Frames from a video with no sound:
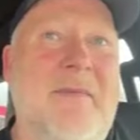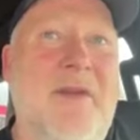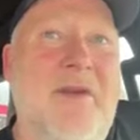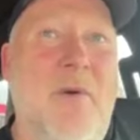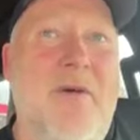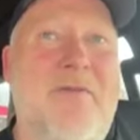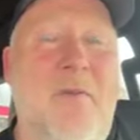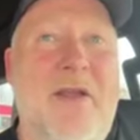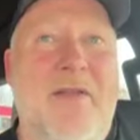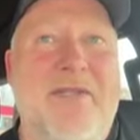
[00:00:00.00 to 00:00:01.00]
if
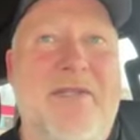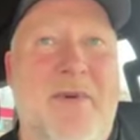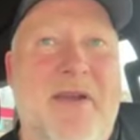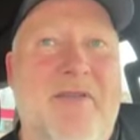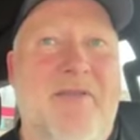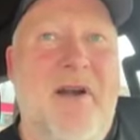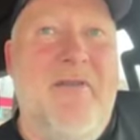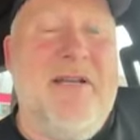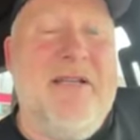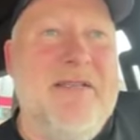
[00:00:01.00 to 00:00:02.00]
one of those three in front
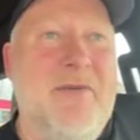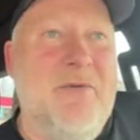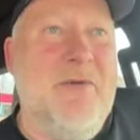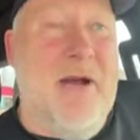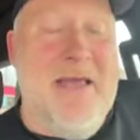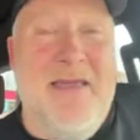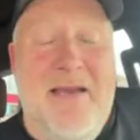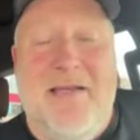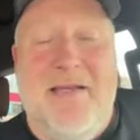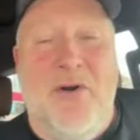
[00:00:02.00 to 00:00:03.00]
of us, who I
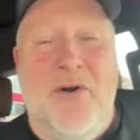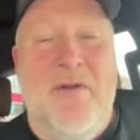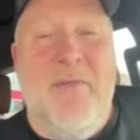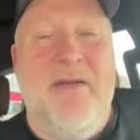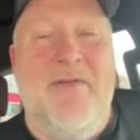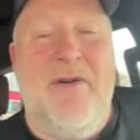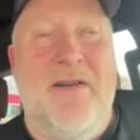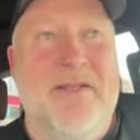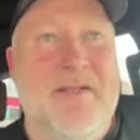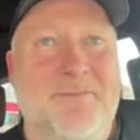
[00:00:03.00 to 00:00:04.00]
think deserve to be in front
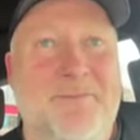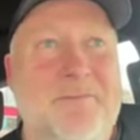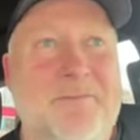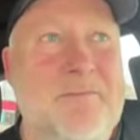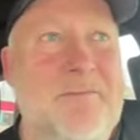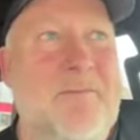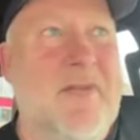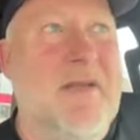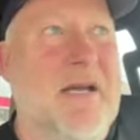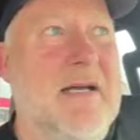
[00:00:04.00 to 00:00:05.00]
of
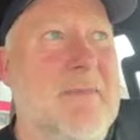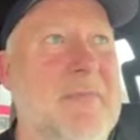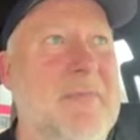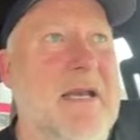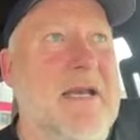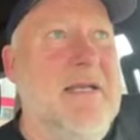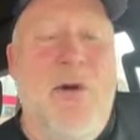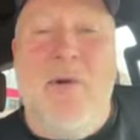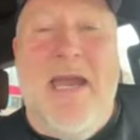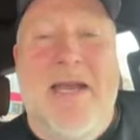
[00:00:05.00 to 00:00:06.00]
us,
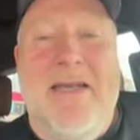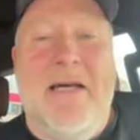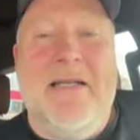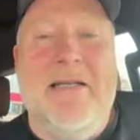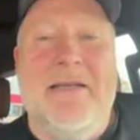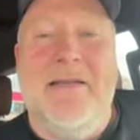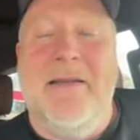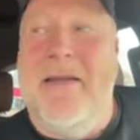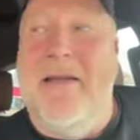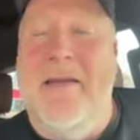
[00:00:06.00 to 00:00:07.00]
don't get it done,
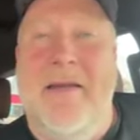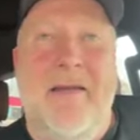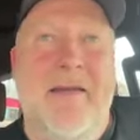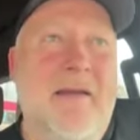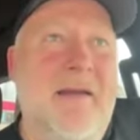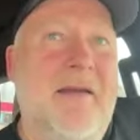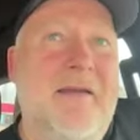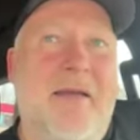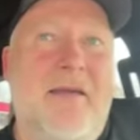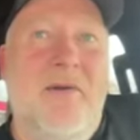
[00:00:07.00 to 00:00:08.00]
then
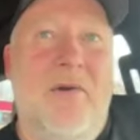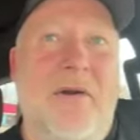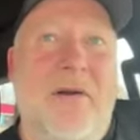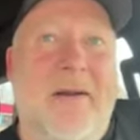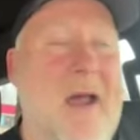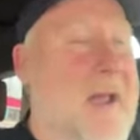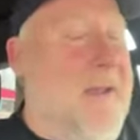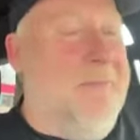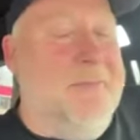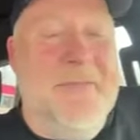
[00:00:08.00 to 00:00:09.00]

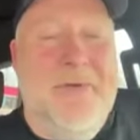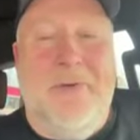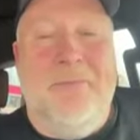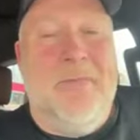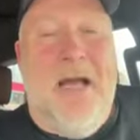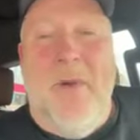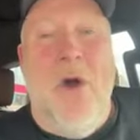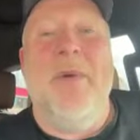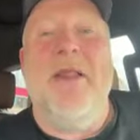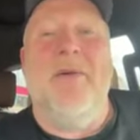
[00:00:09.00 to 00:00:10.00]
I'm
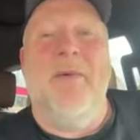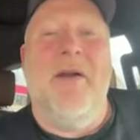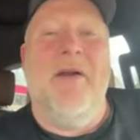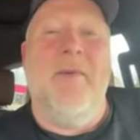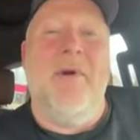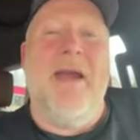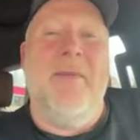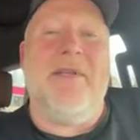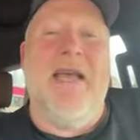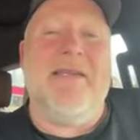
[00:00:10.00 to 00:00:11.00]
hoping that we're
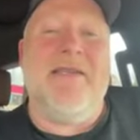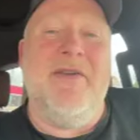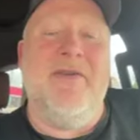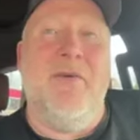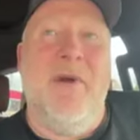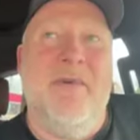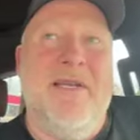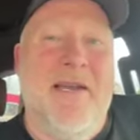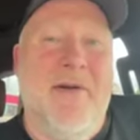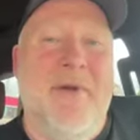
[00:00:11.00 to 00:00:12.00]
able to execute the way we
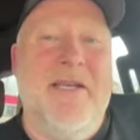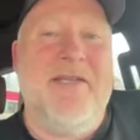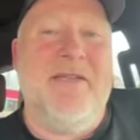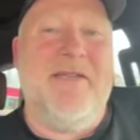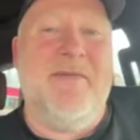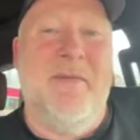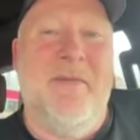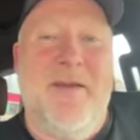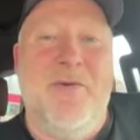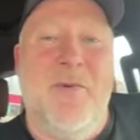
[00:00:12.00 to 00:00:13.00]
did at Regions,
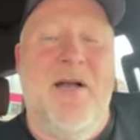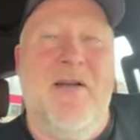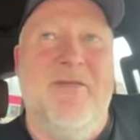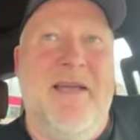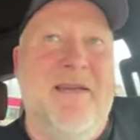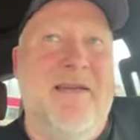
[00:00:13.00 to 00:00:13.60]
Big 12,